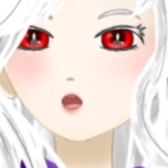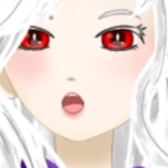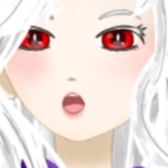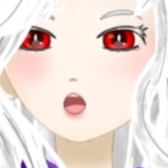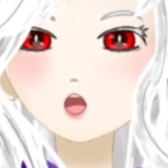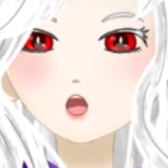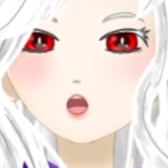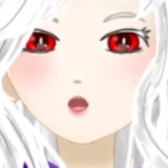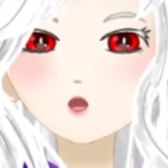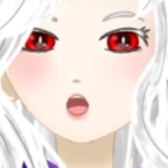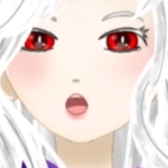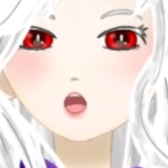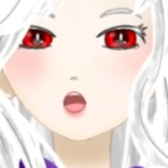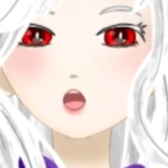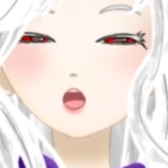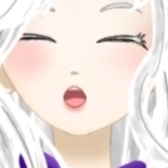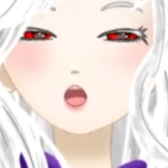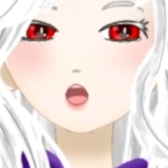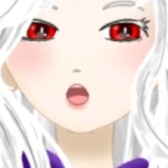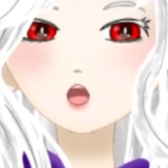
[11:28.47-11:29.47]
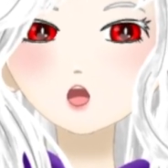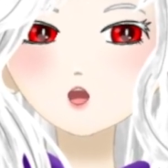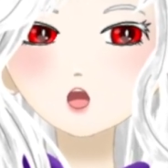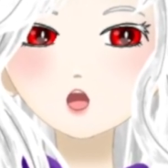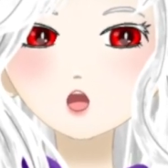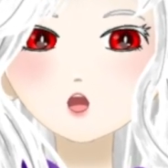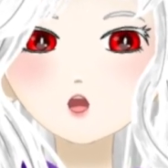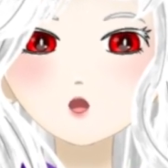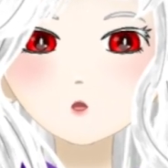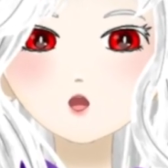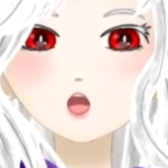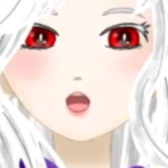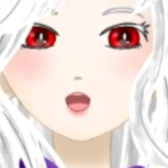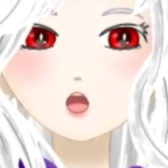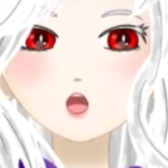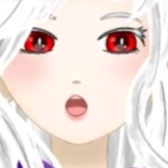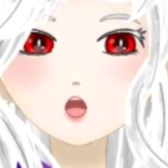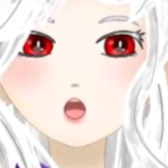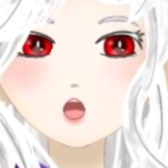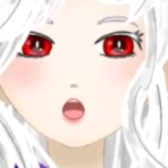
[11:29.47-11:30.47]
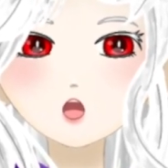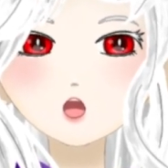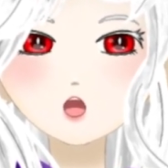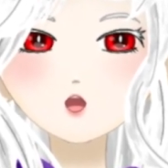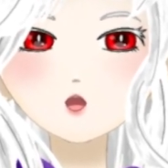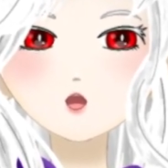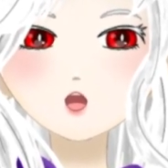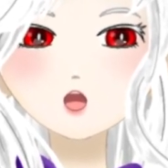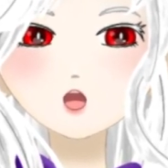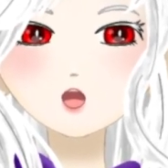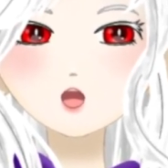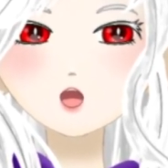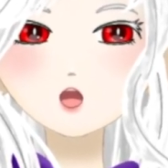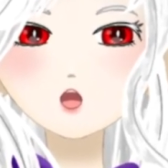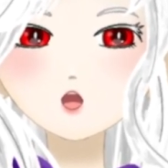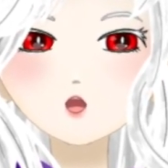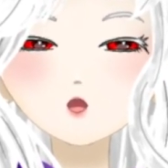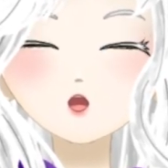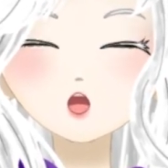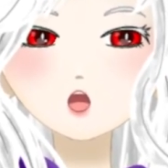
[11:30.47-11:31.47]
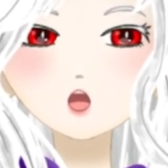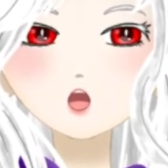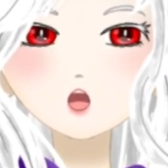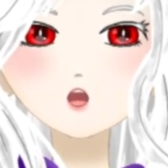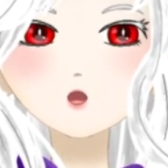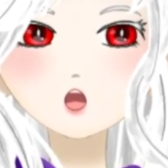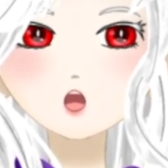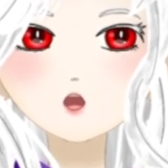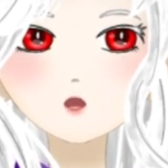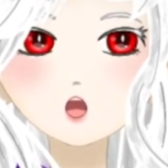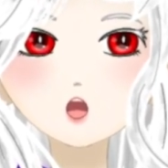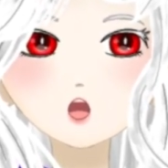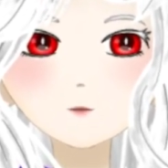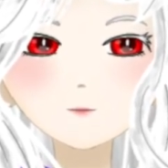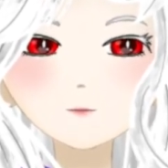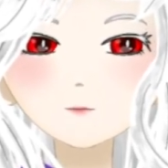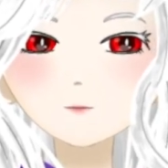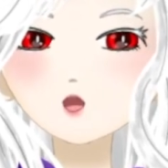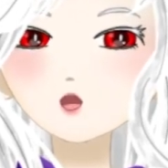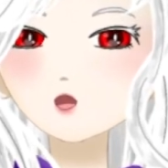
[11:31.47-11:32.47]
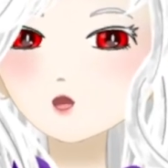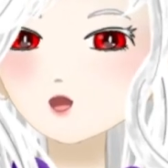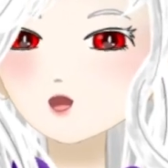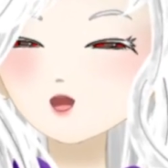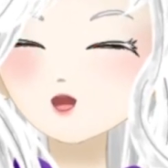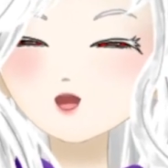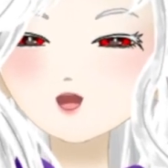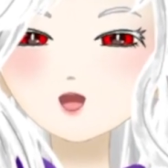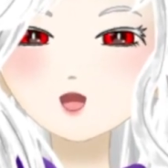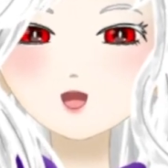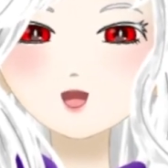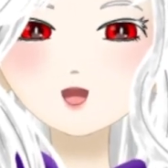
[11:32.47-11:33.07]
to another manager that I've got, because you all know about Wet Boy 69,